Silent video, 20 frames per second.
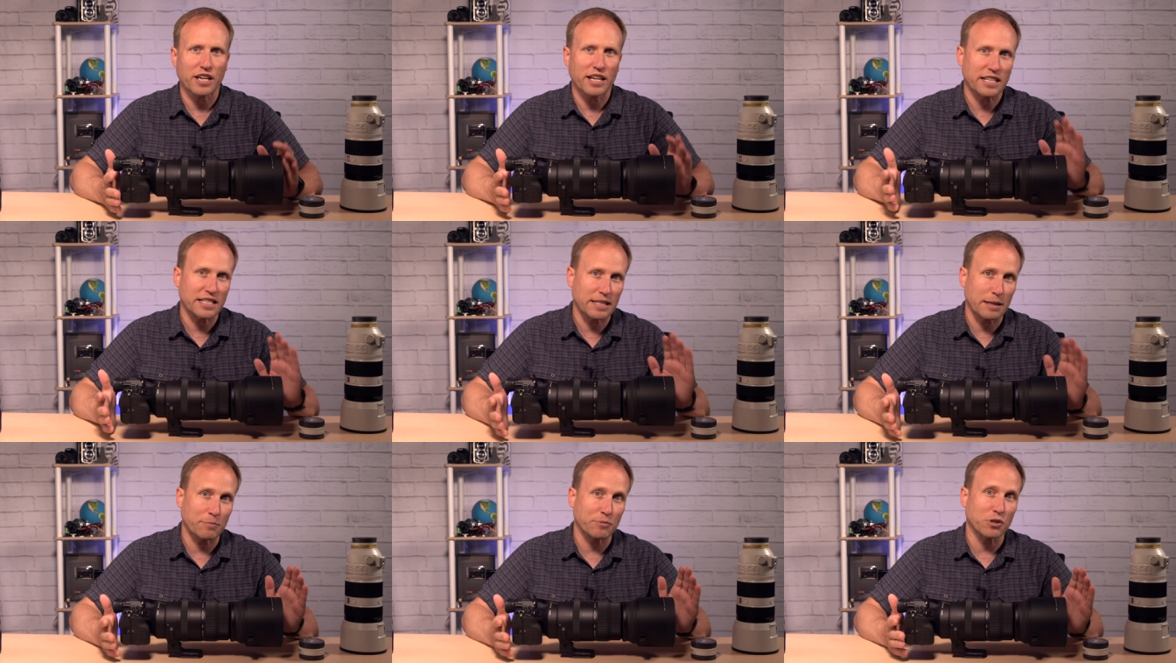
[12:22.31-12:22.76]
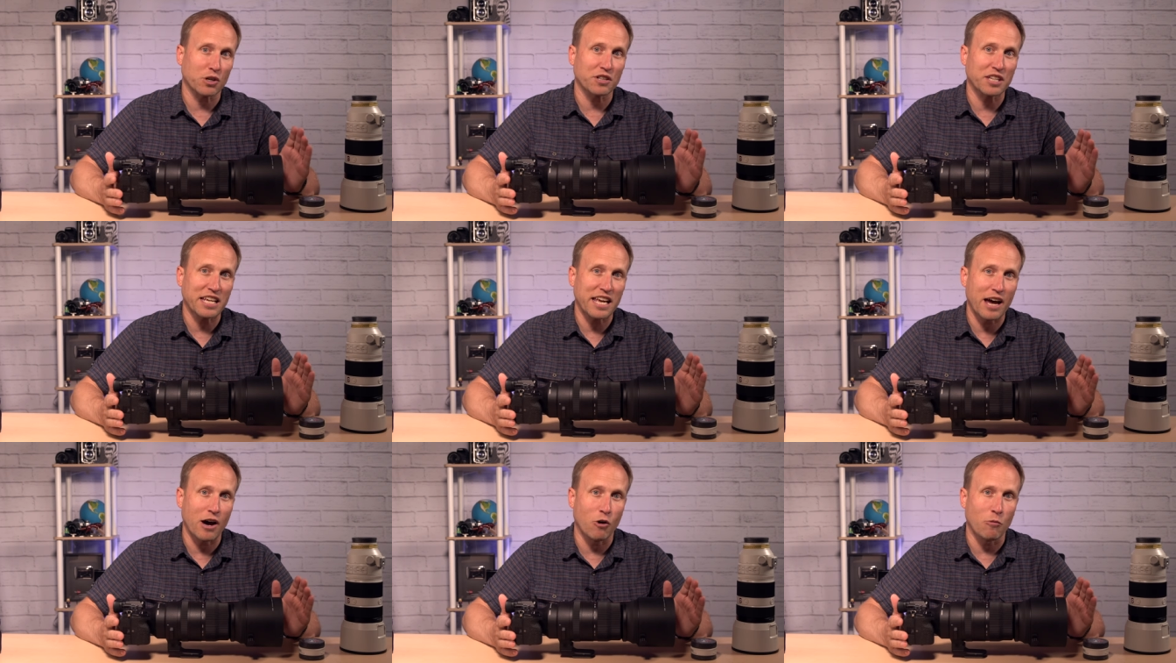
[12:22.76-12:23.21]
except on
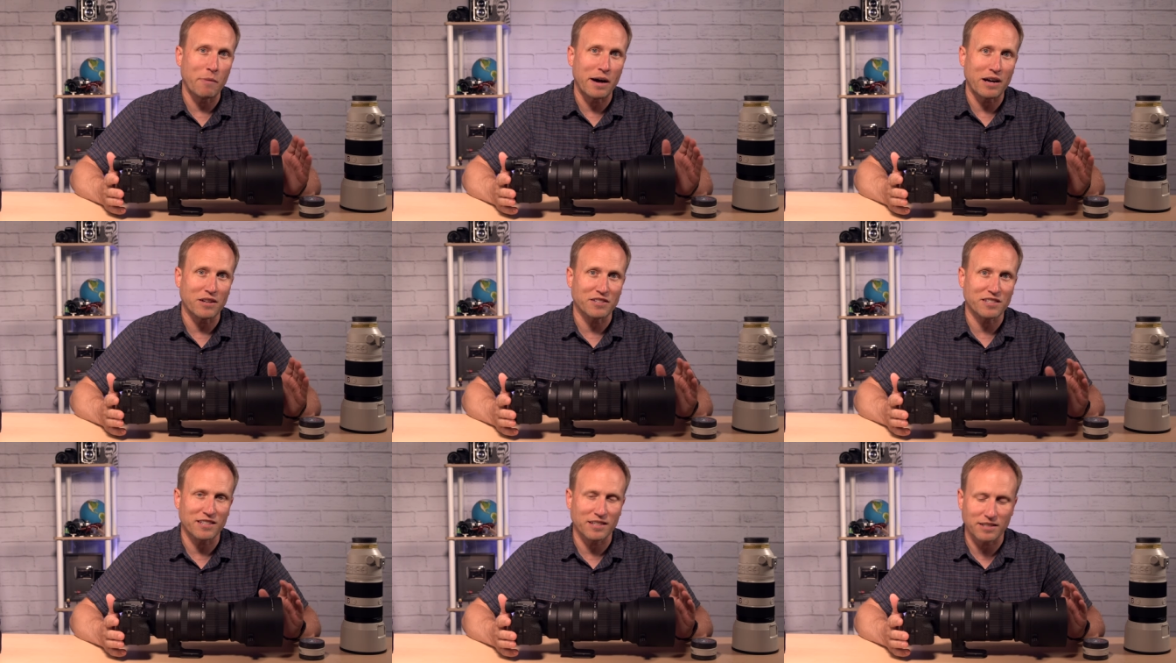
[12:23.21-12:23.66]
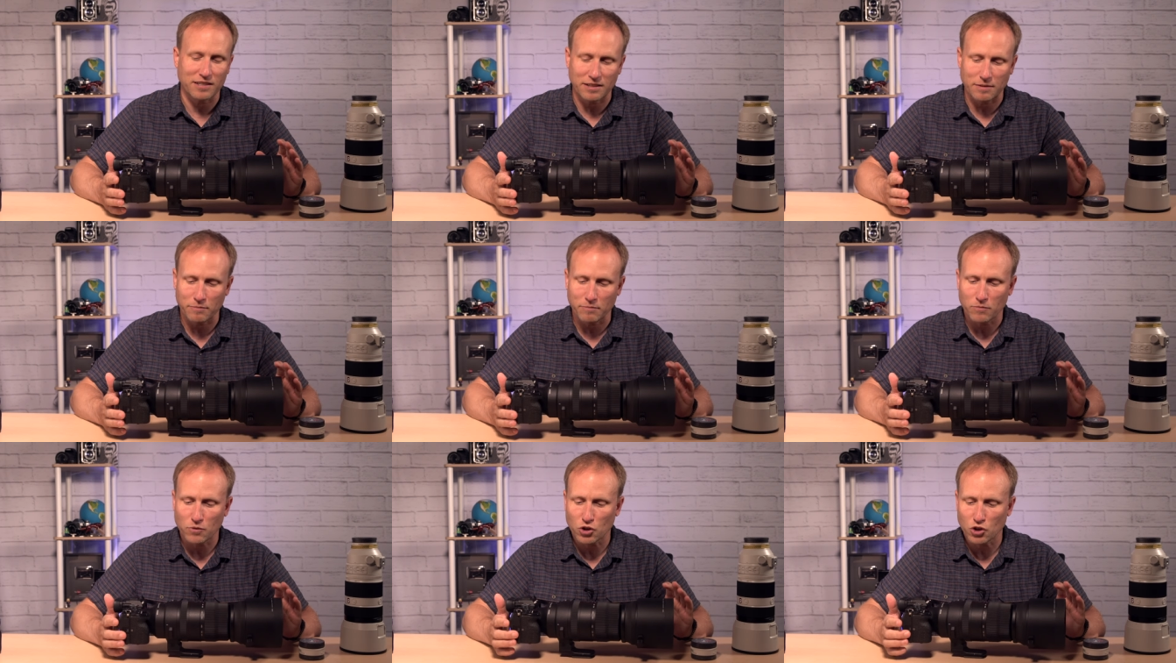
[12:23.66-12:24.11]
the L mount
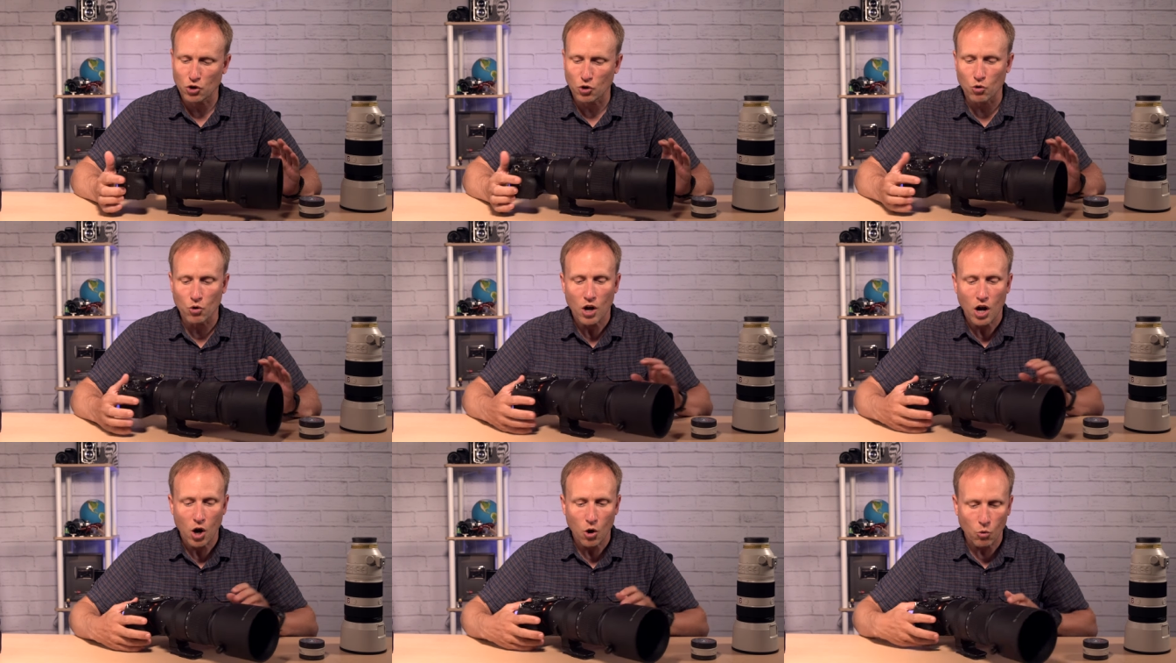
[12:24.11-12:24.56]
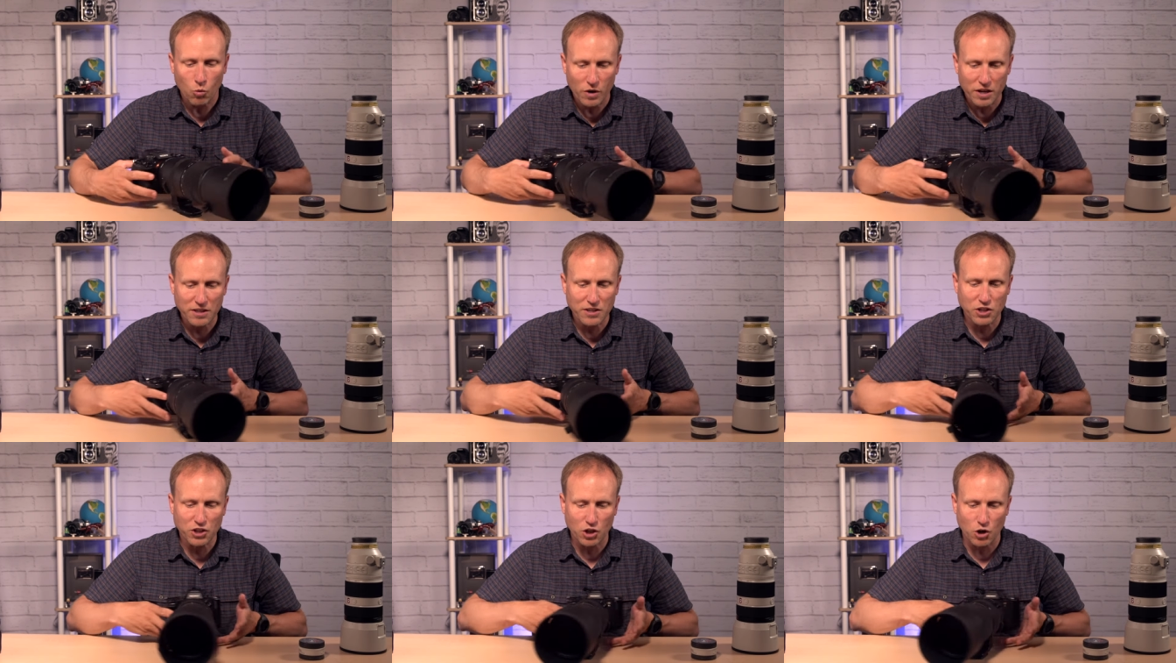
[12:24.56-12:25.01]
system. So
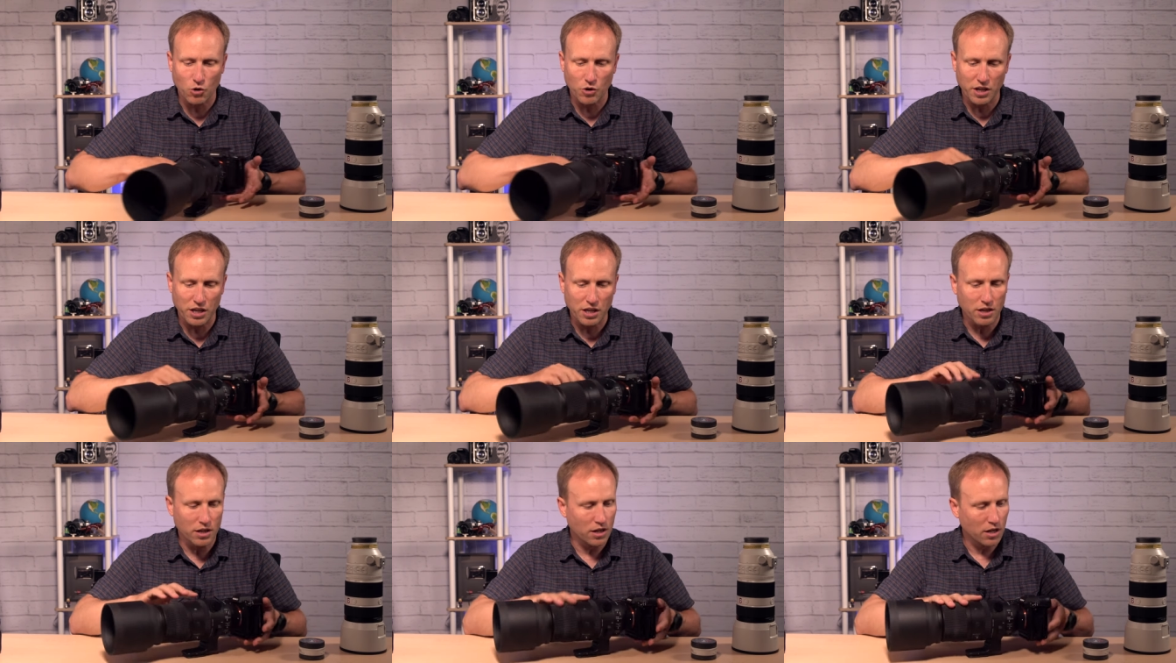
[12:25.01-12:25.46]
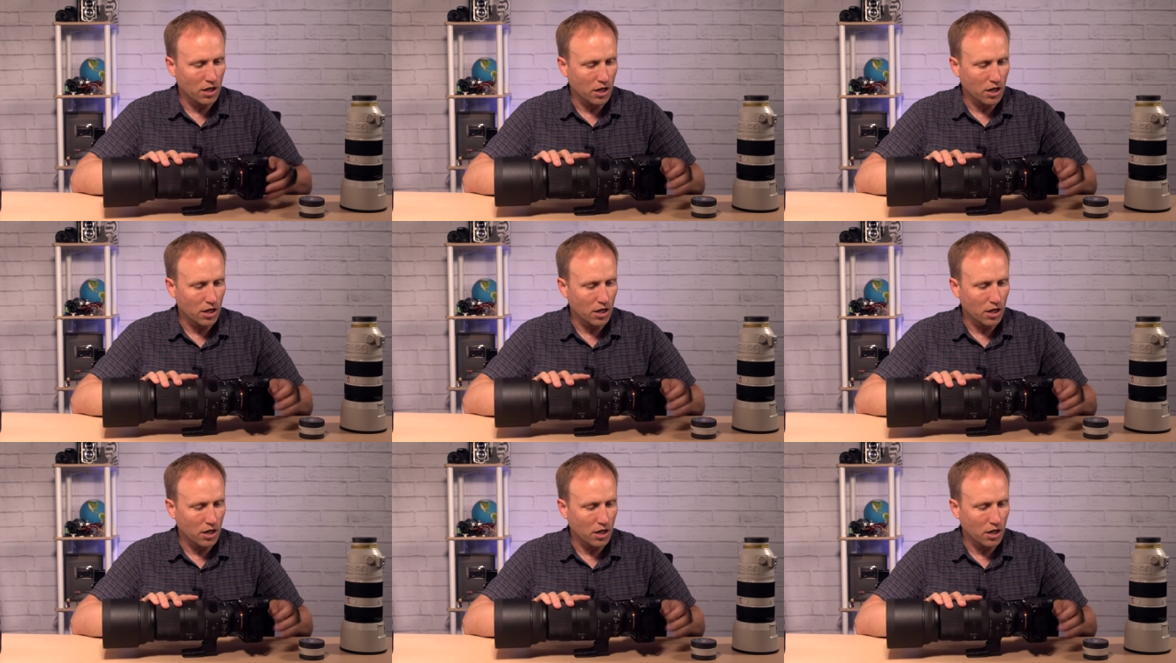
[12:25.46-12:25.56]
with Sony,